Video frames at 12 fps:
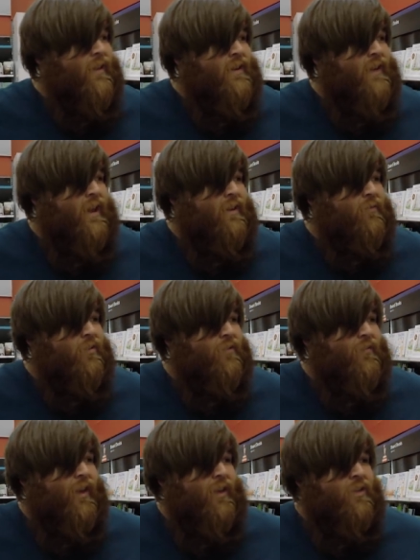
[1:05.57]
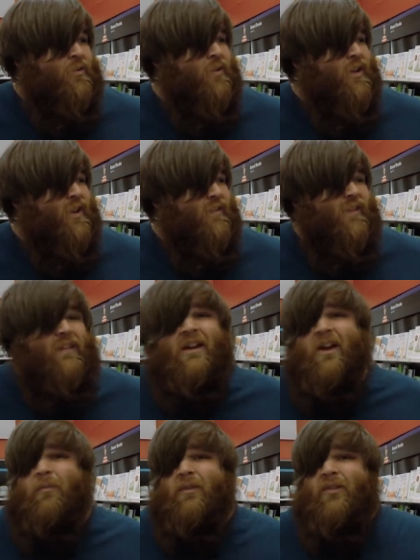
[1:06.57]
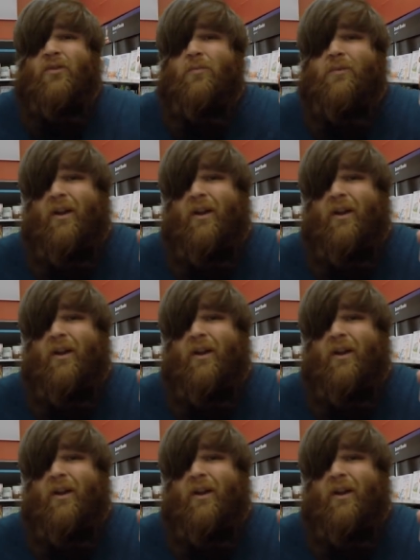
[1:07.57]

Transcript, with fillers: they can for the value. Then they come and stoop